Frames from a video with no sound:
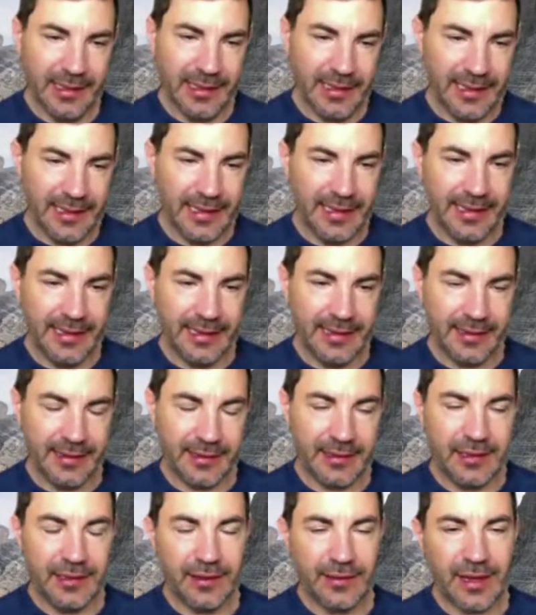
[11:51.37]
And
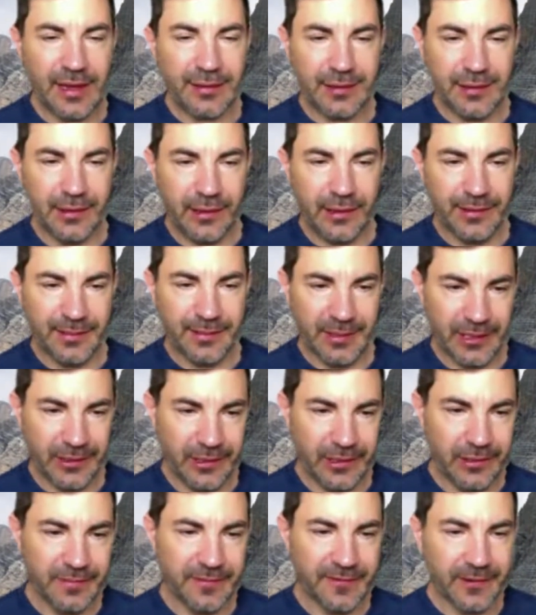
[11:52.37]
that's the ultimate
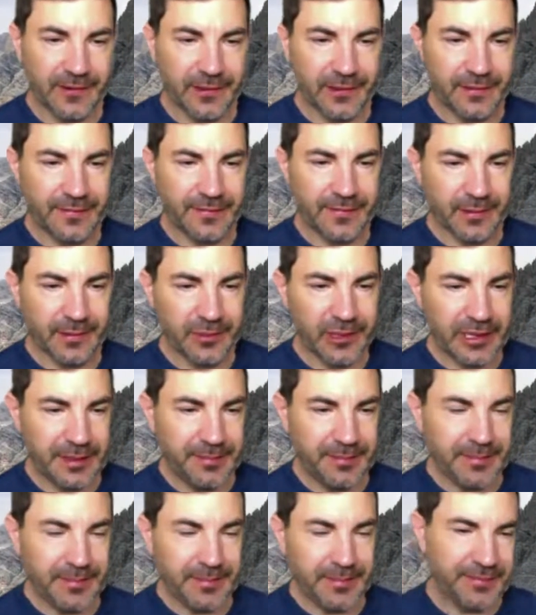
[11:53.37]
hope for bringing
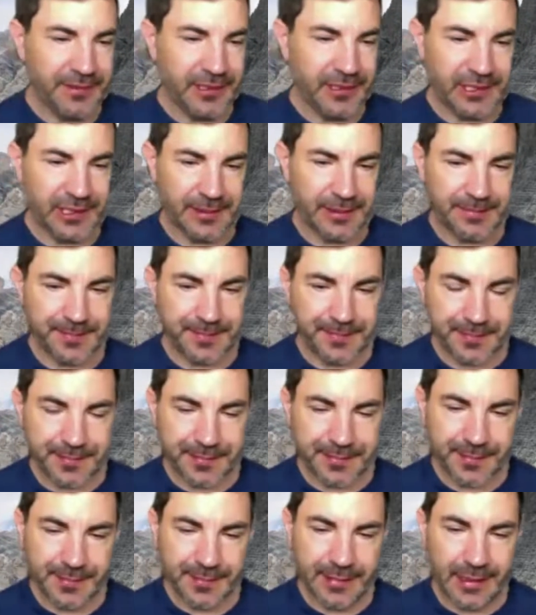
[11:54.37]
back vision.
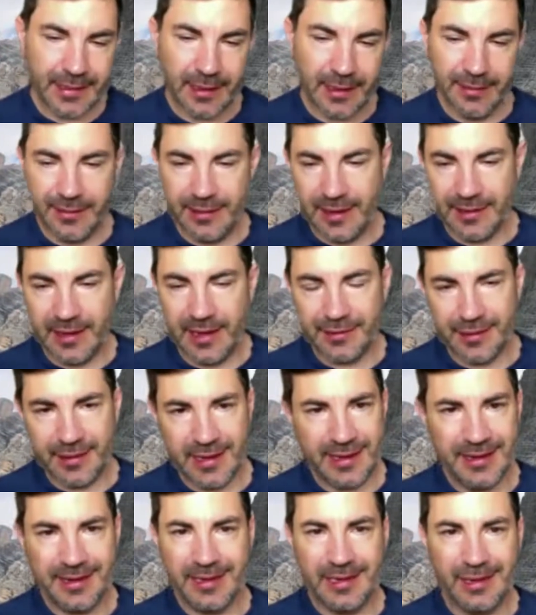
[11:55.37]
Now, that's
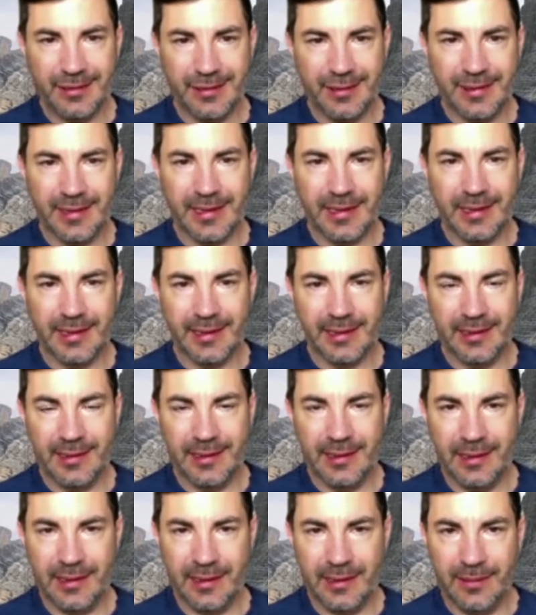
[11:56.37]
not an easy thing,
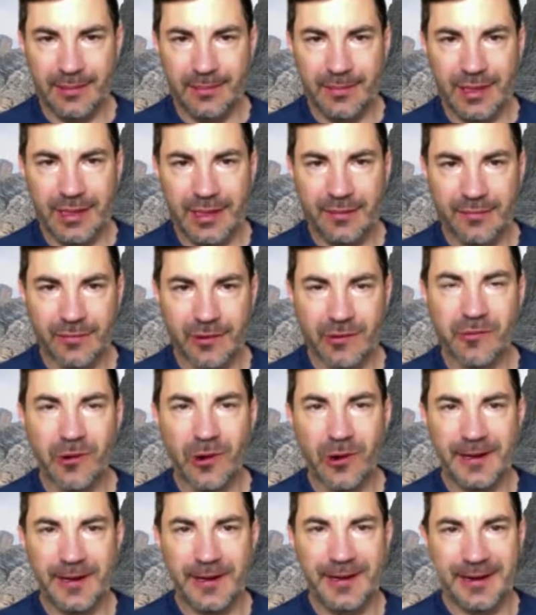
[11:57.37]
and we're
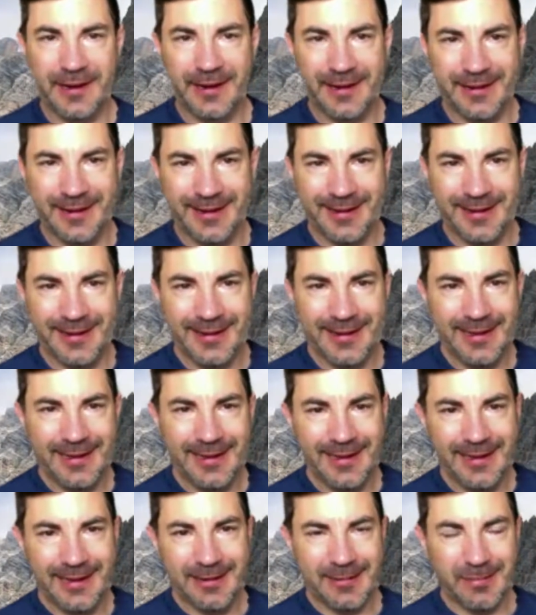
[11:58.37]
working on it,
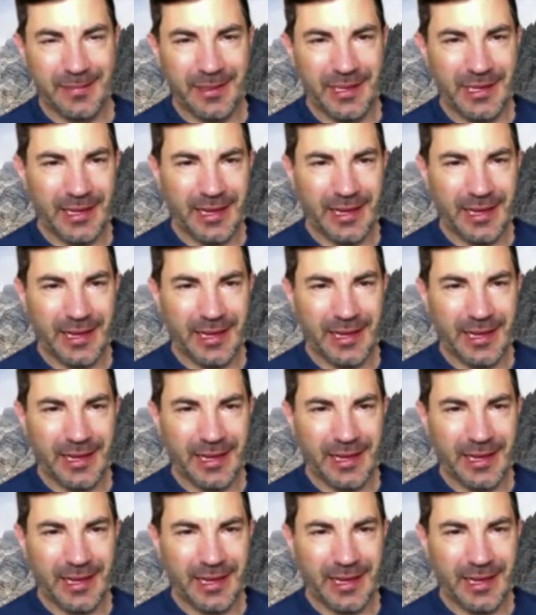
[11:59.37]
but